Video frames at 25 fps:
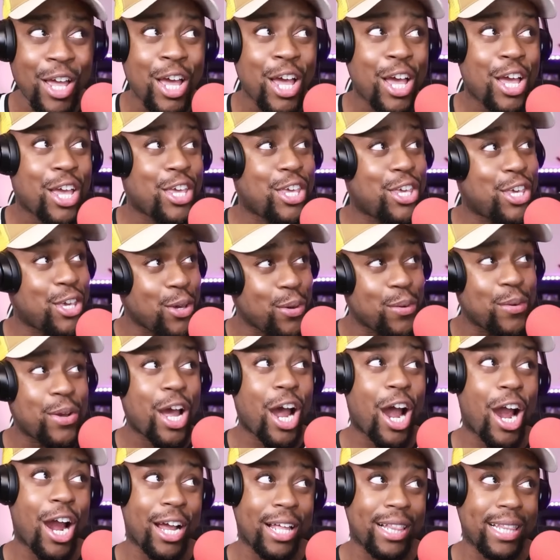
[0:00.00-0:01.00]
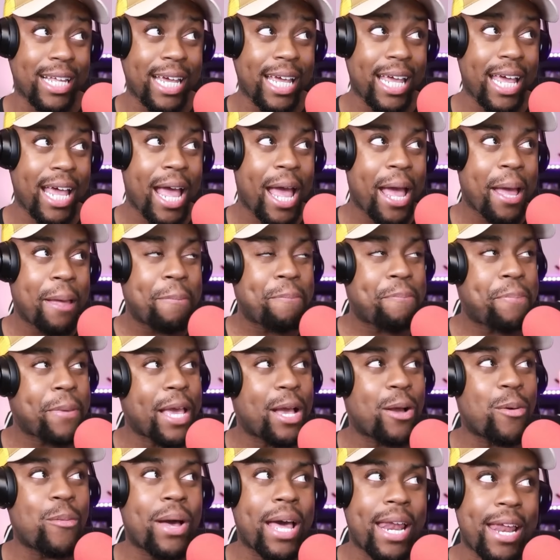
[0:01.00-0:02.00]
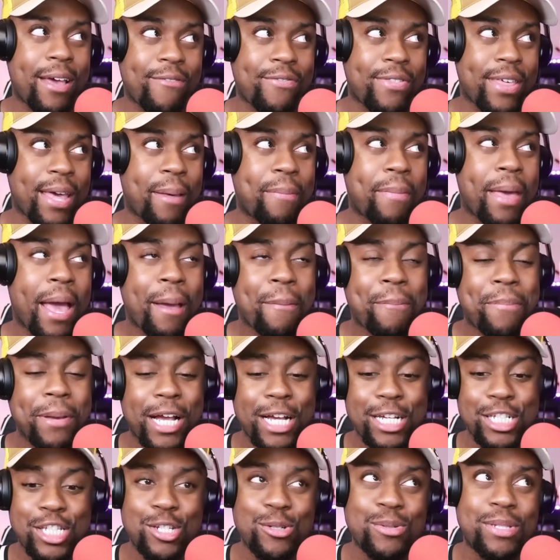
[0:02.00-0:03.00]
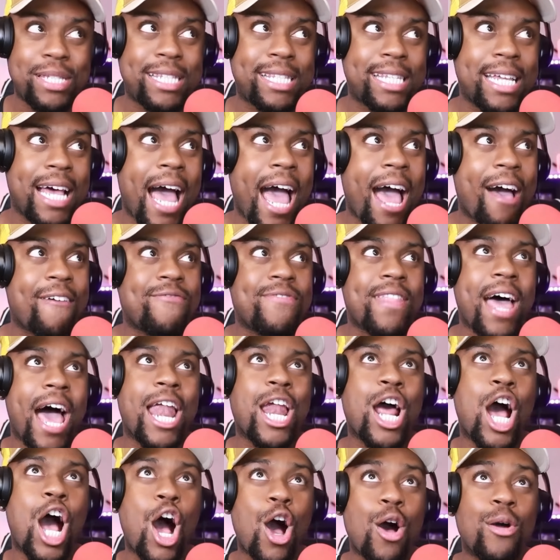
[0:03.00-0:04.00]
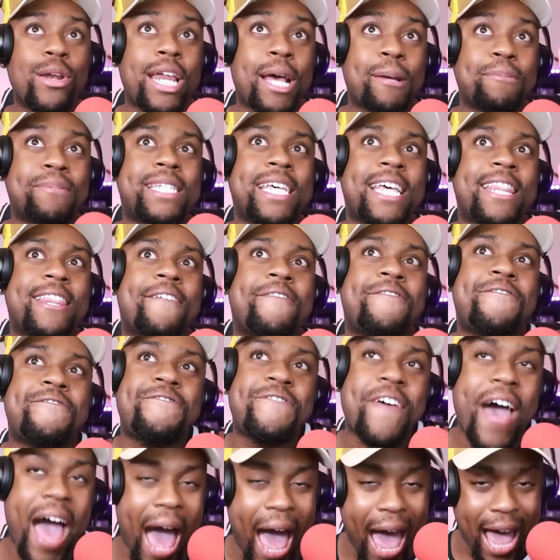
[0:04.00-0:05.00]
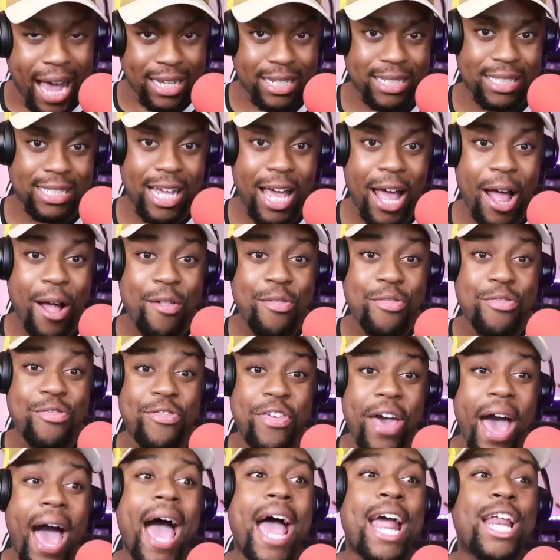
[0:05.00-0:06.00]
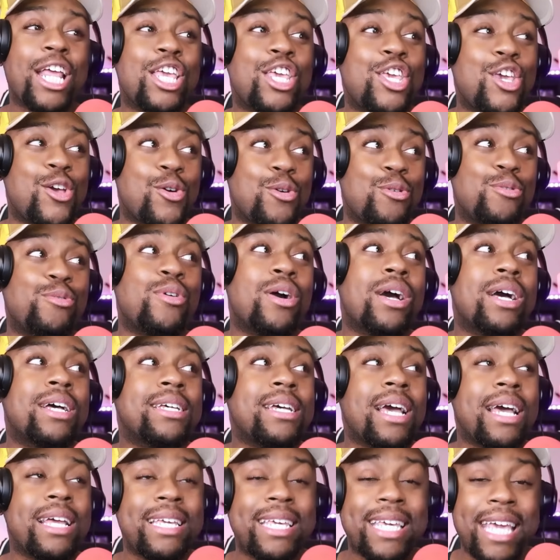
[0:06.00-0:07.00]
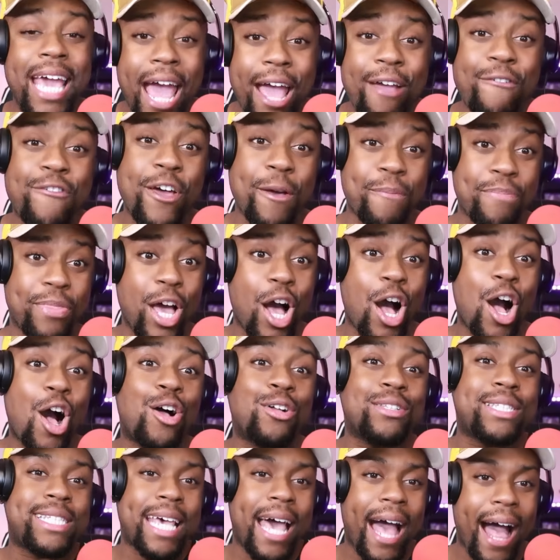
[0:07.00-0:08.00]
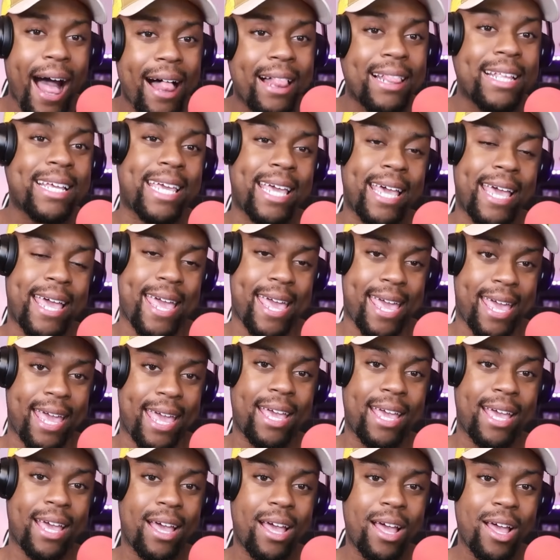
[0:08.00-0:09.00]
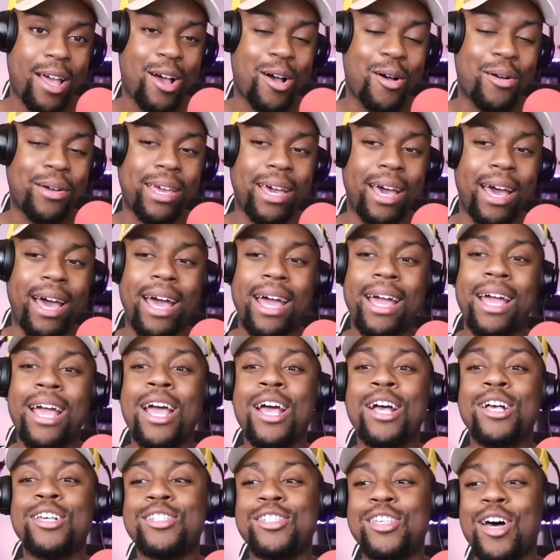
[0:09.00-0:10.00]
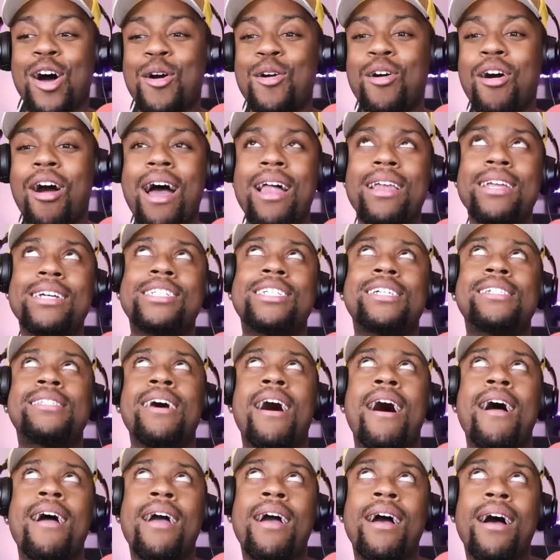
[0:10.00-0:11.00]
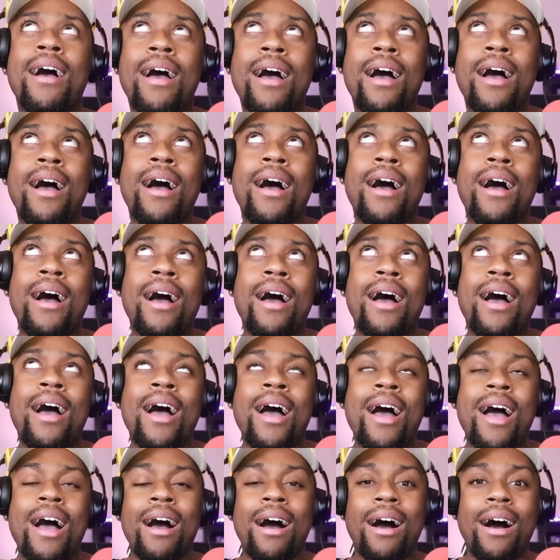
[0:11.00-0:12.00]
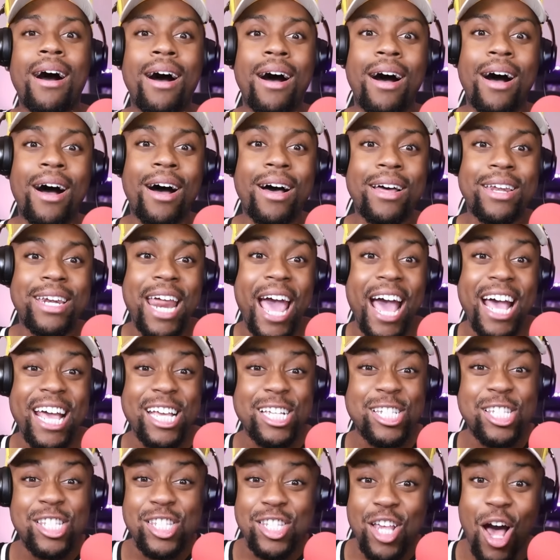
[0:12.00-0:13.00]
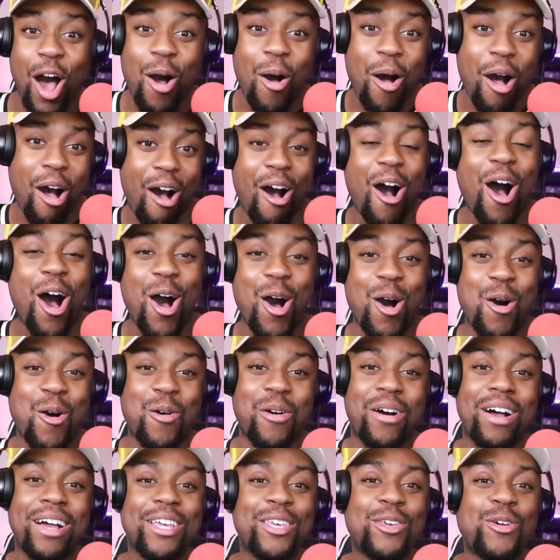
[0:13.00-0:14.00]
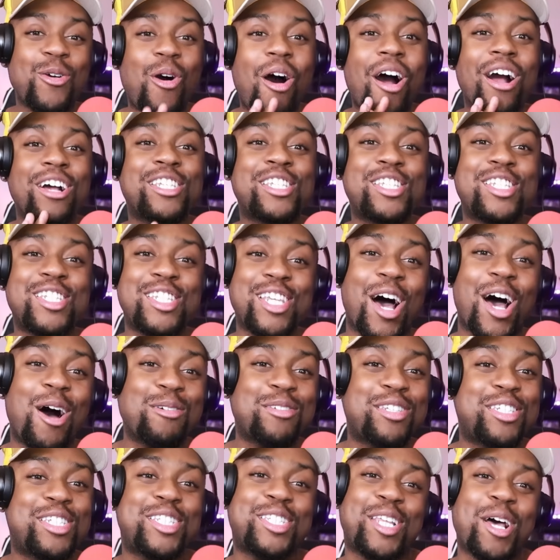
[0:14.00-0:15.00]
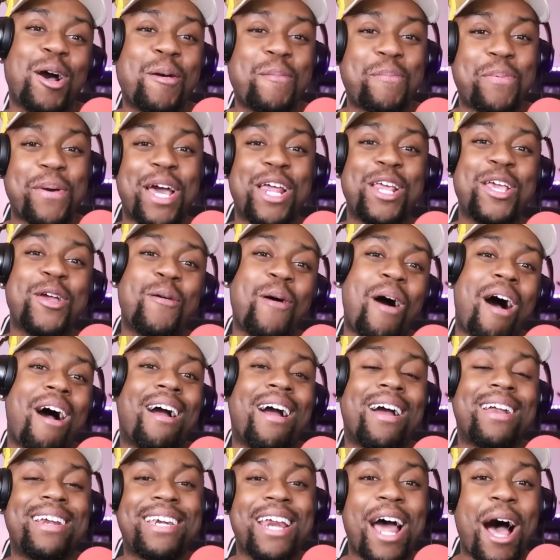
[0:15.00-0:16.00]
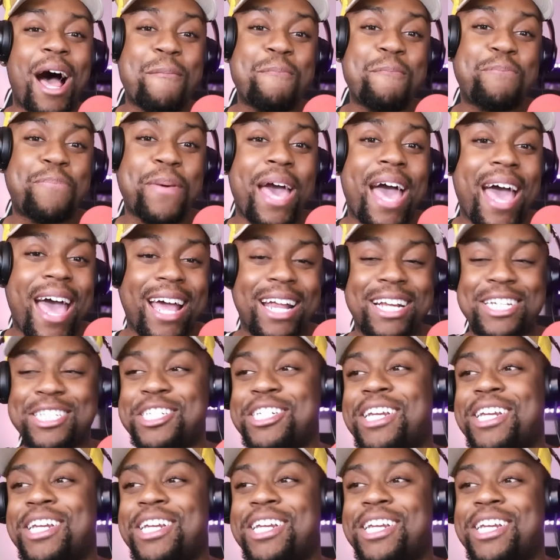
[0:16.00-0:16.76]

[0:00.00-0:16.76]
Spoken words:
You, Carly, being one of them, because you still have not owned up to the fact that you gave him the hotel key. Okay? So Carly's just like, oh, that is so old. You are so stupid. You are a dumb bitch.